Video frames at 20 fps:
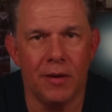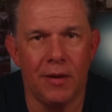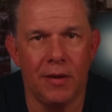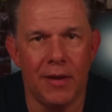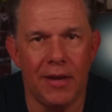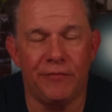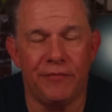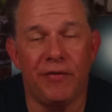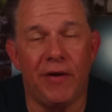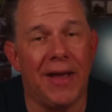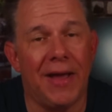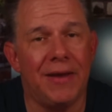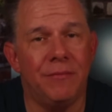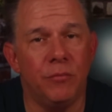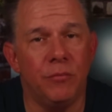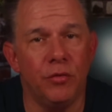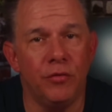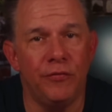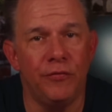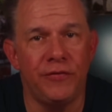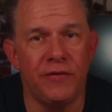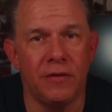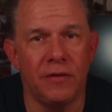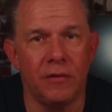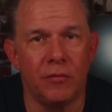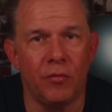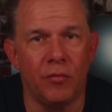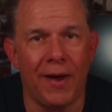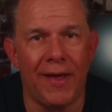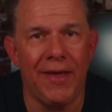And if I had moved to
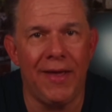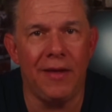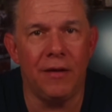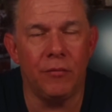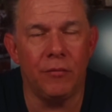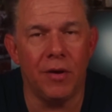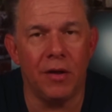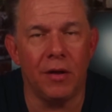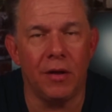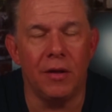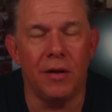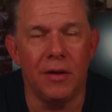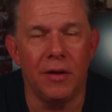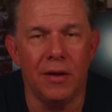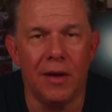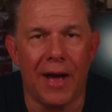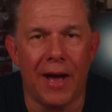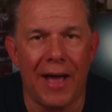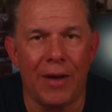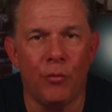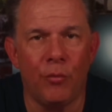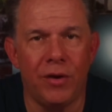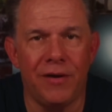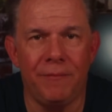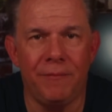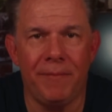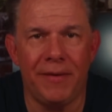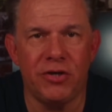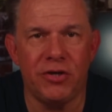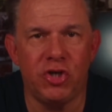the right, well, I would
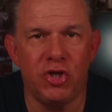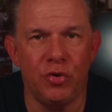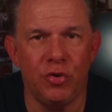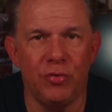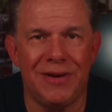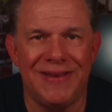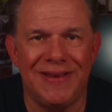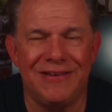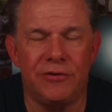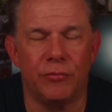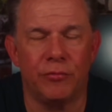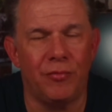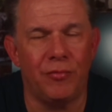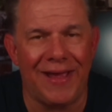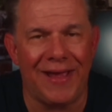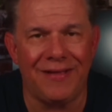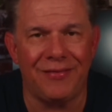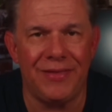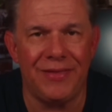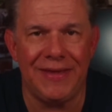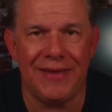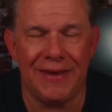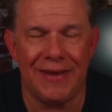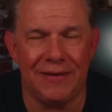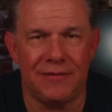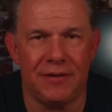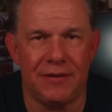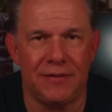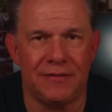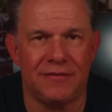have been shooting directly
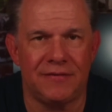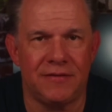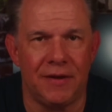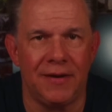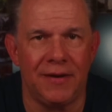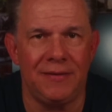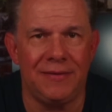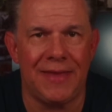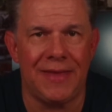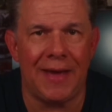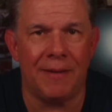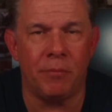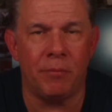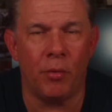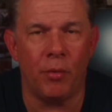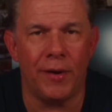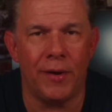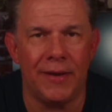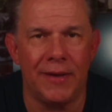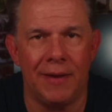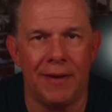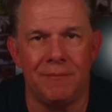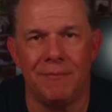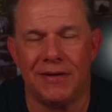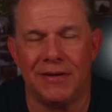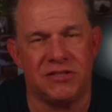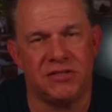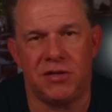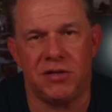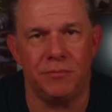into the sun at that point, and my
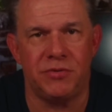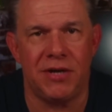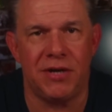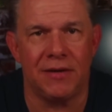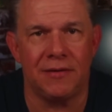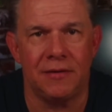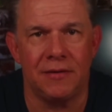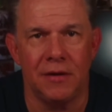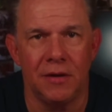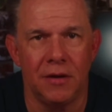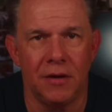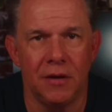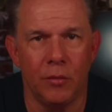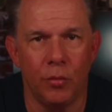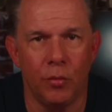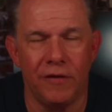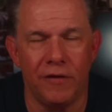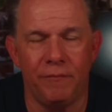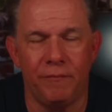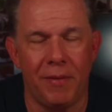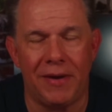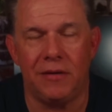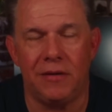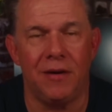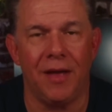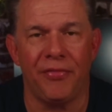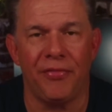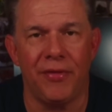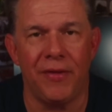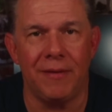subject would have been
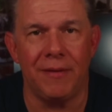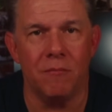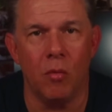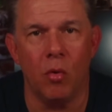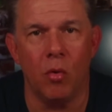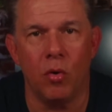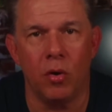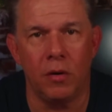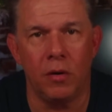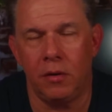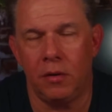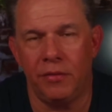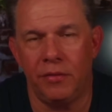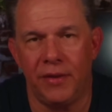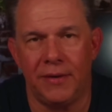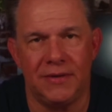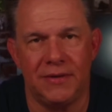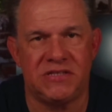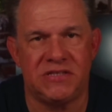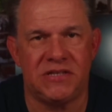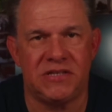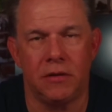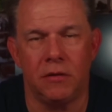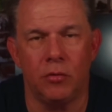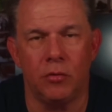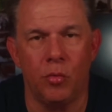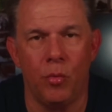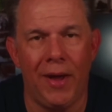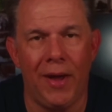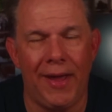nothing more than a
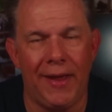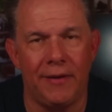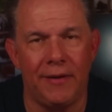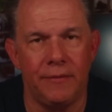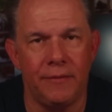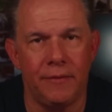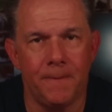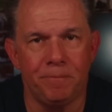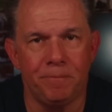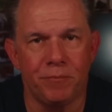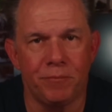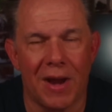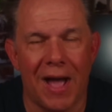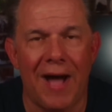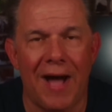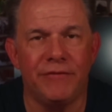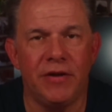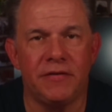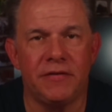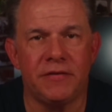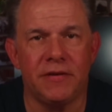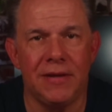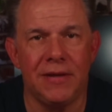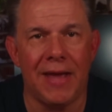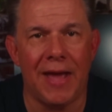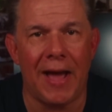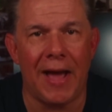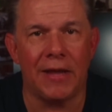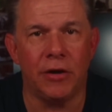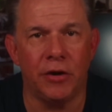silhouette. Obviously,
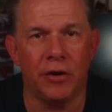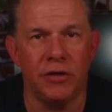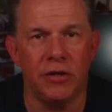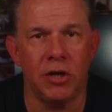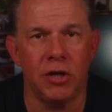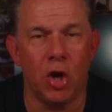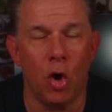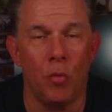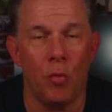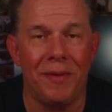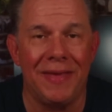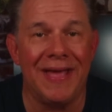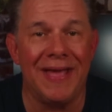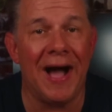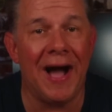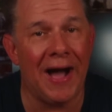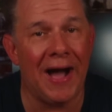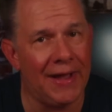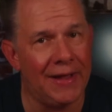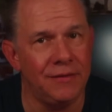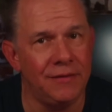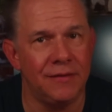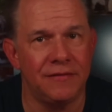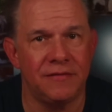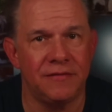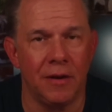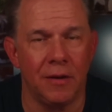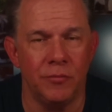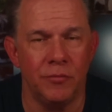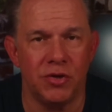I couldn't go behind the
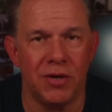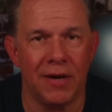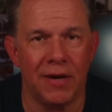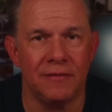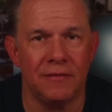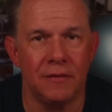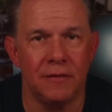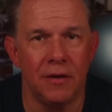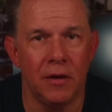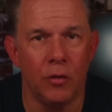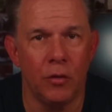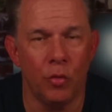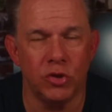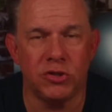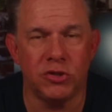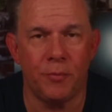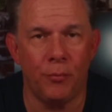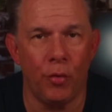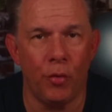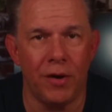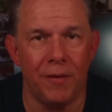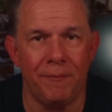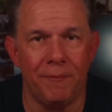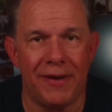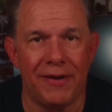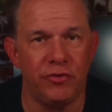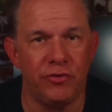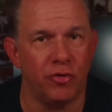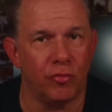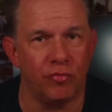subject, which would have
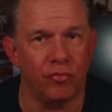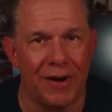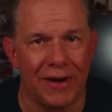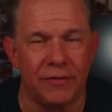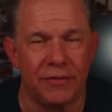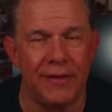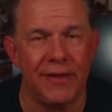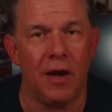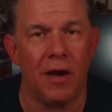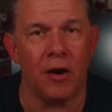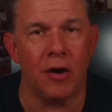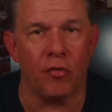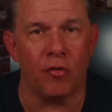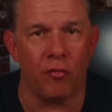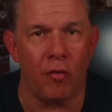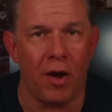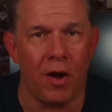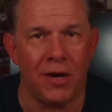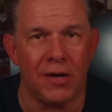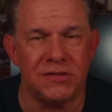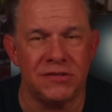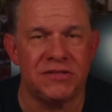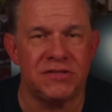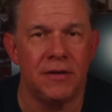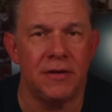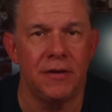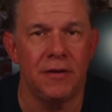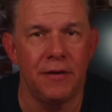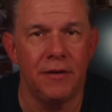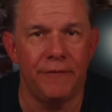been directly across
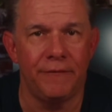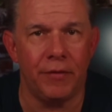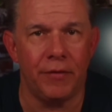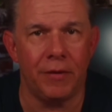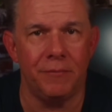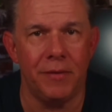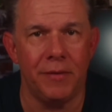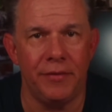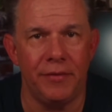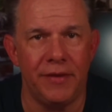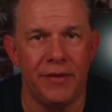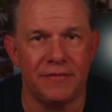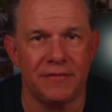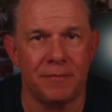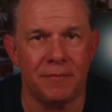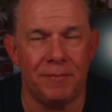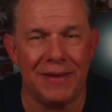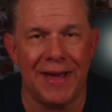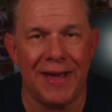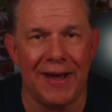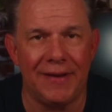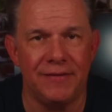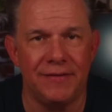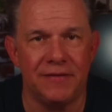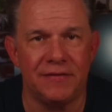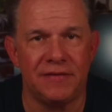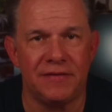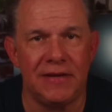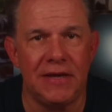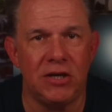from this behind the
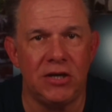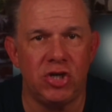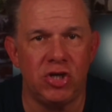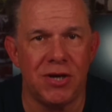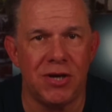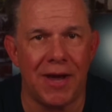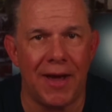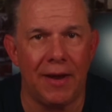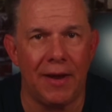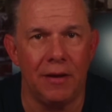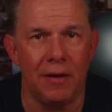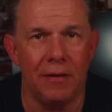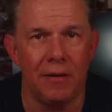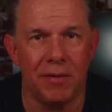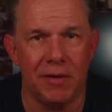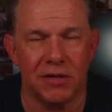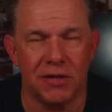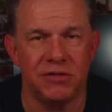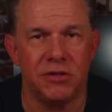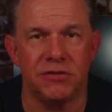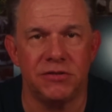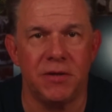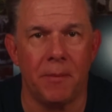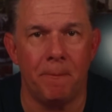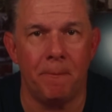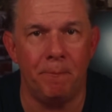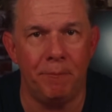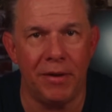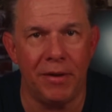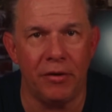scenes shot because there's a
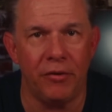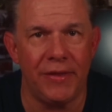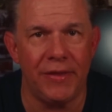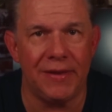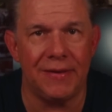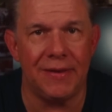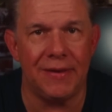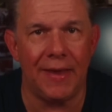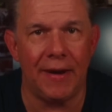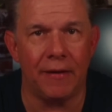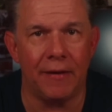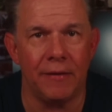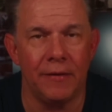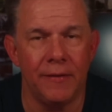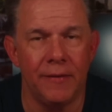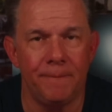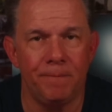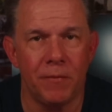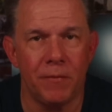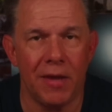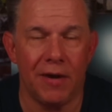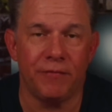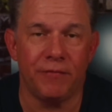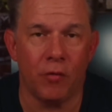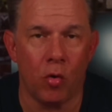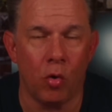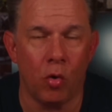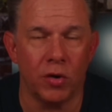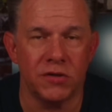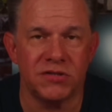building there. And of
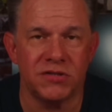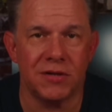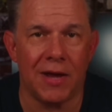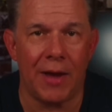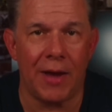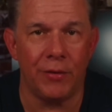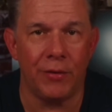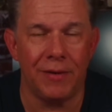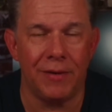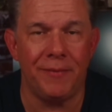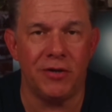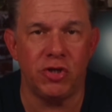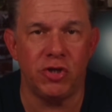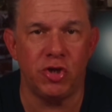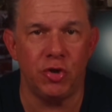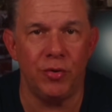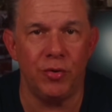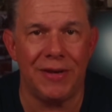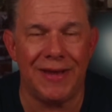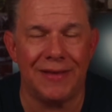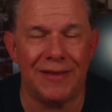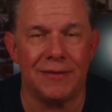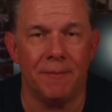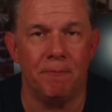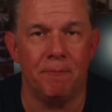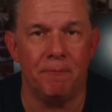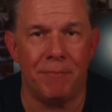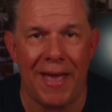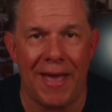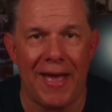course, I would have been shooting at the
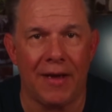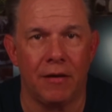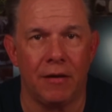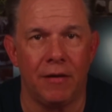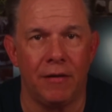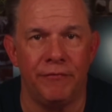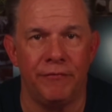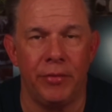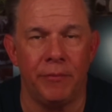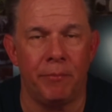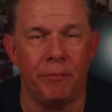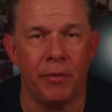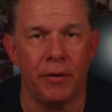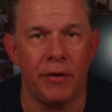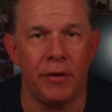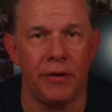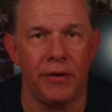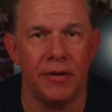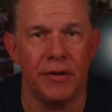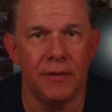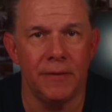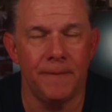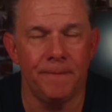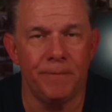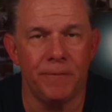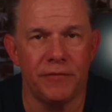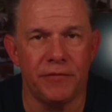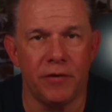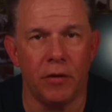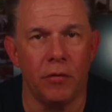back of the bird.
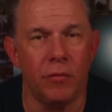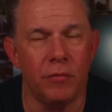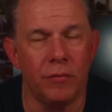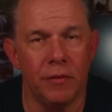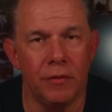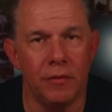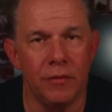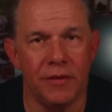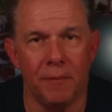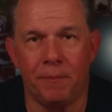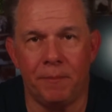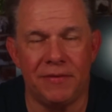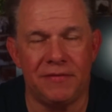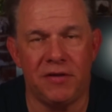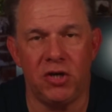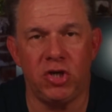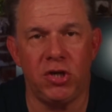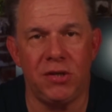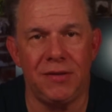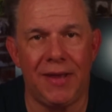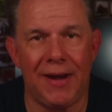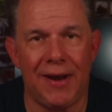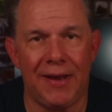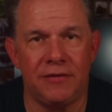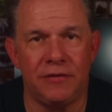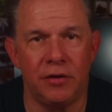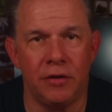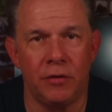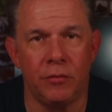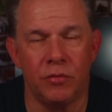So the position that I
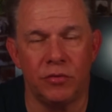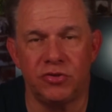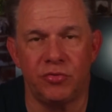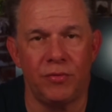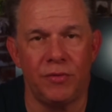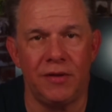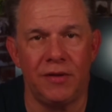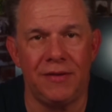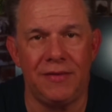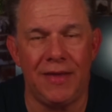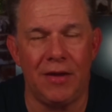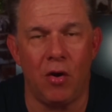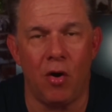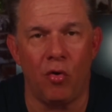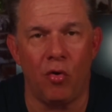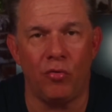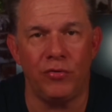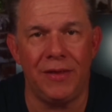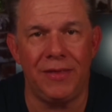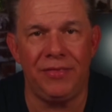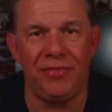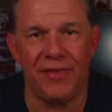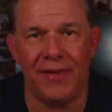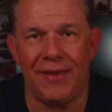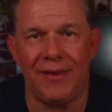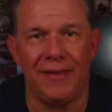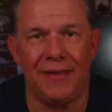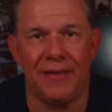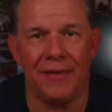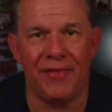took was really the only
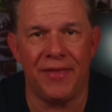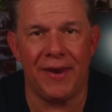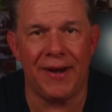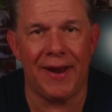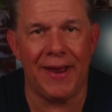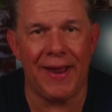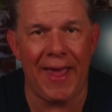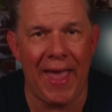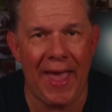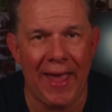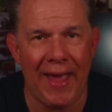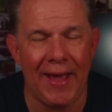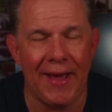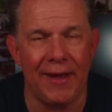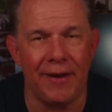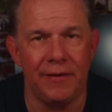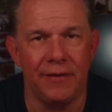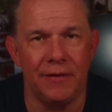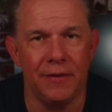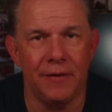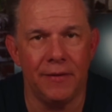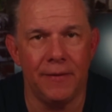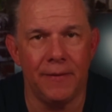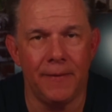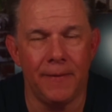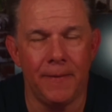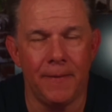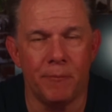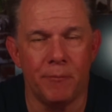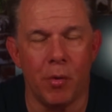thing that I had.
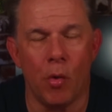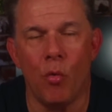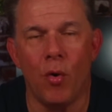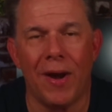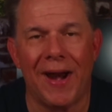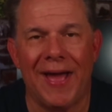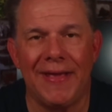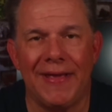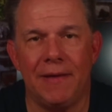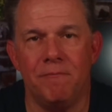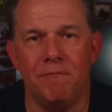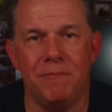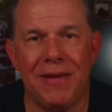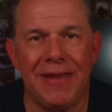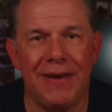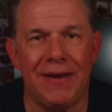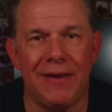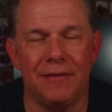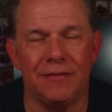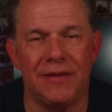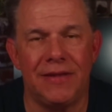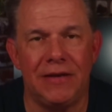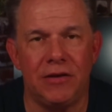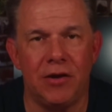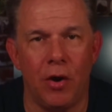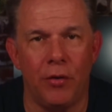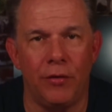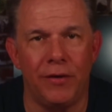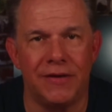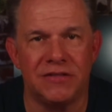But what I immediately
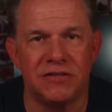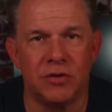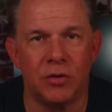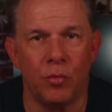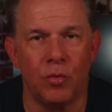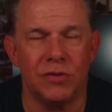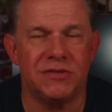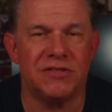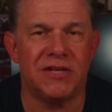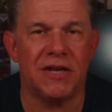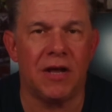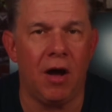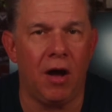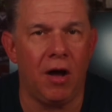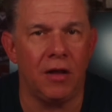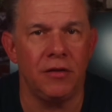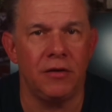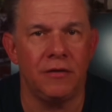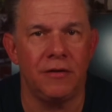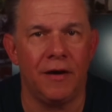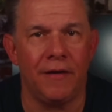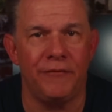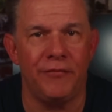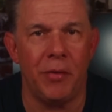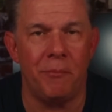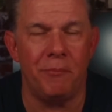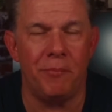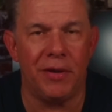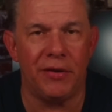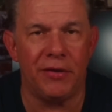noticed was the color of the
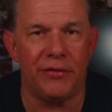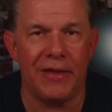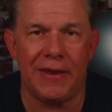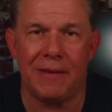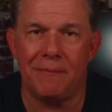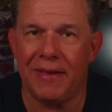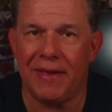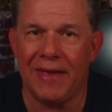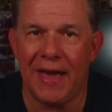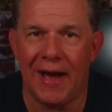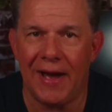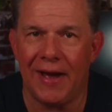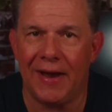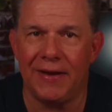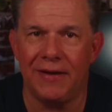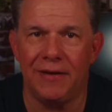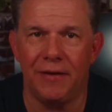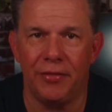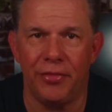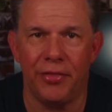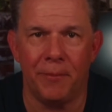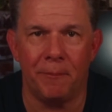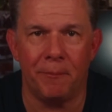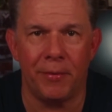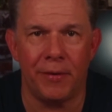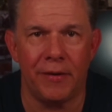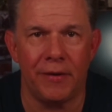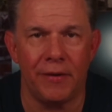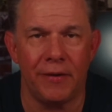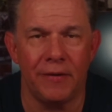building behind the
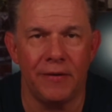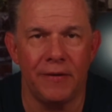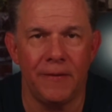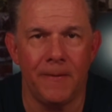bird.